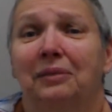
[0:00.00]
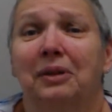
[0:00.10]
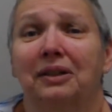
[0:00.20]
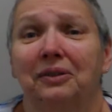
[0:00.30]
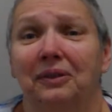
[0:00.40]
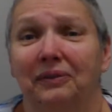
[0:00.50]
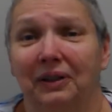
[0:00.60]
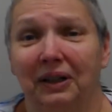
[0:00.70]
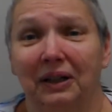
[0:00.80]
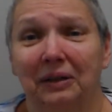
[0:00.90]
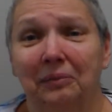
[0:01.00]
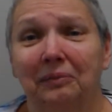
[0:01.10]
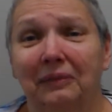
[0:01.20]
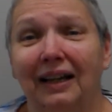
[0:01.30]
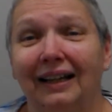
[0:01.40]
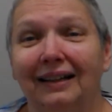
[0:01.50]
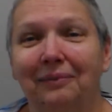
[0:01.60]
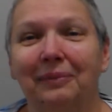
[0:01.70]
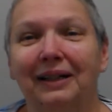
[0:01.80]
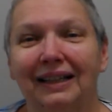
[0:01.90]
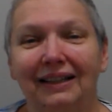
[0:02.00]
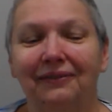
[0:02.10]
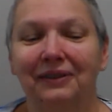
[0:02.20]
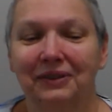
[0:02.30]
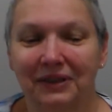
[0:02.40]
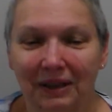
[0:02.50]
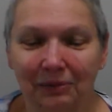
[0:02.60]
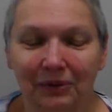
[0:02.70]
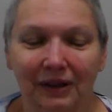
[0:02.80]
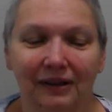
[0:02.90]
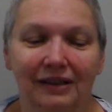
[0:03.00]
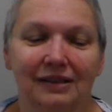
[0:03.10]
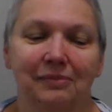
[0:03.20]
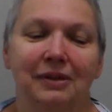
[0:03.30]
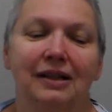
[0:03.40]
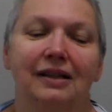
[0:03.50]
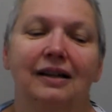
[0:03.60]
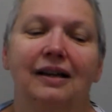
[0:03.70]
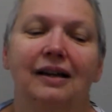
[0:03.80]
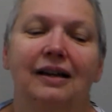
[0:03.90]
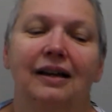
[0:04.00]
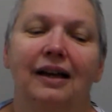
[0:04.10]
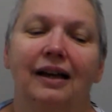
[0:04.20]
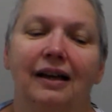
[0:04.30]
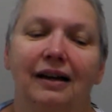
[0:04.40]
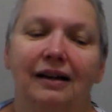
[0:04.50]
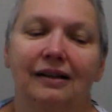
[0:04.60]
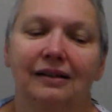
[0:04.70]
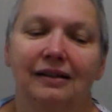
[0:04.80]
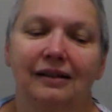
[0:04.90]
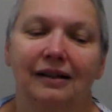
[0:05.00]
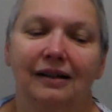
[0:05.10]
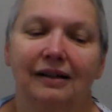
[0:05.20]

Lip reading: not doing very good. But he feels that I'm doing awesome. And